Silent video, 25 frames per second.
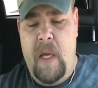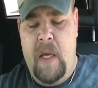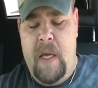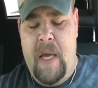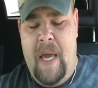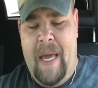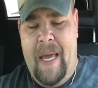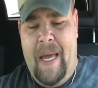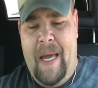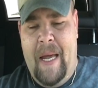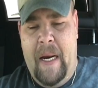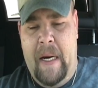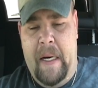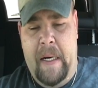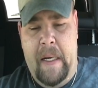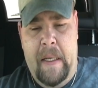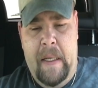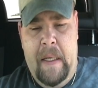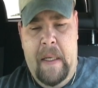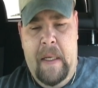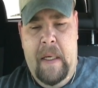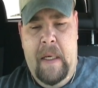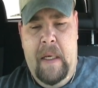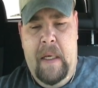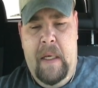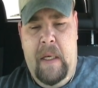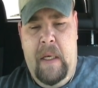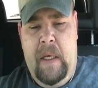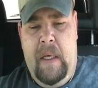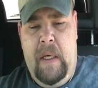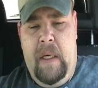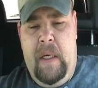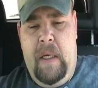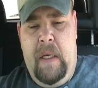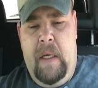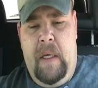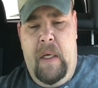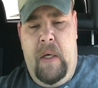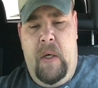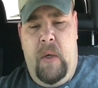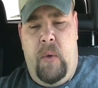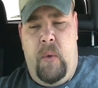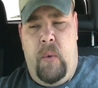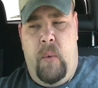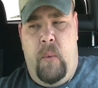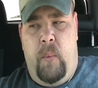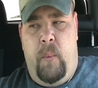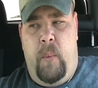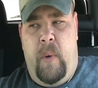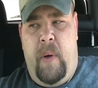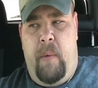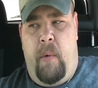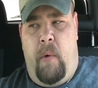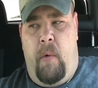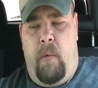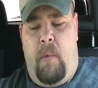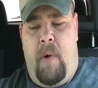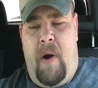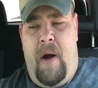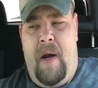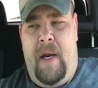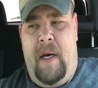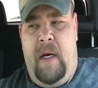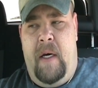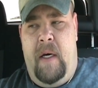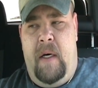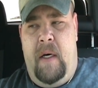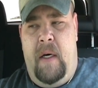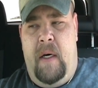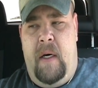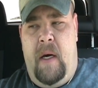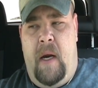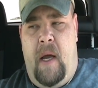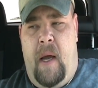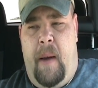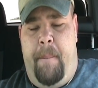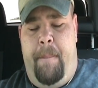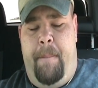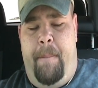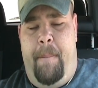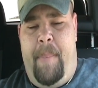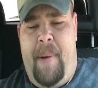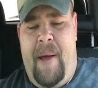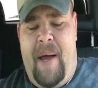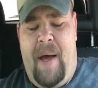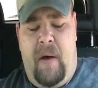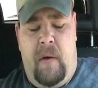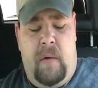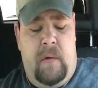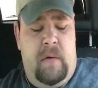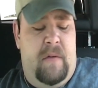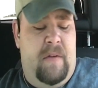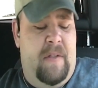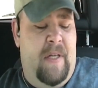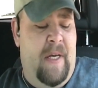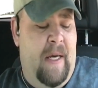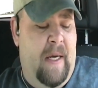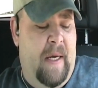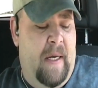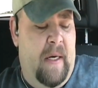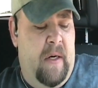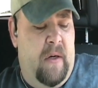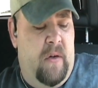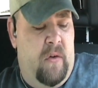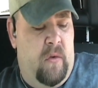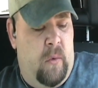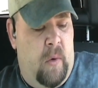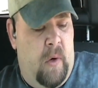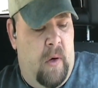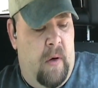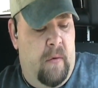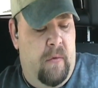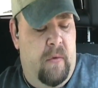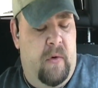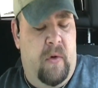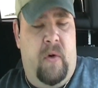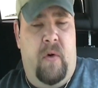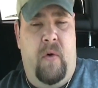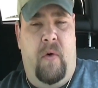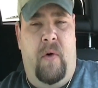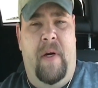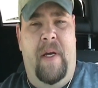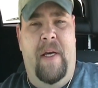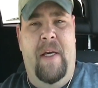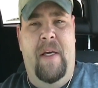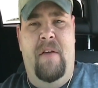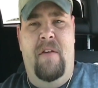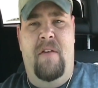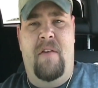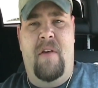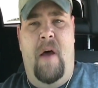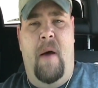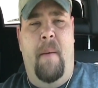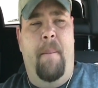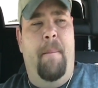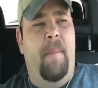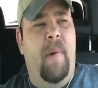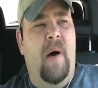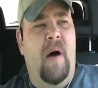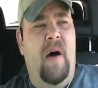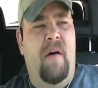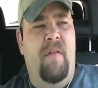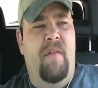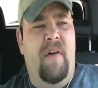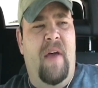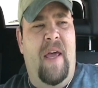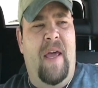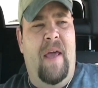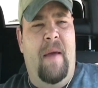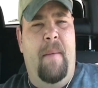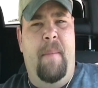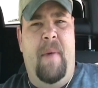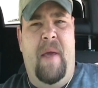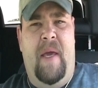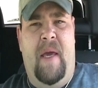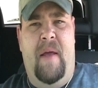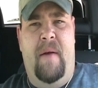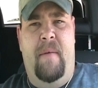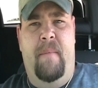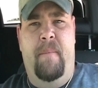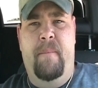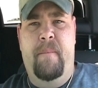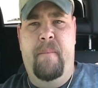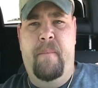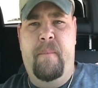And we were running about 10 to 12 degrees above ambient.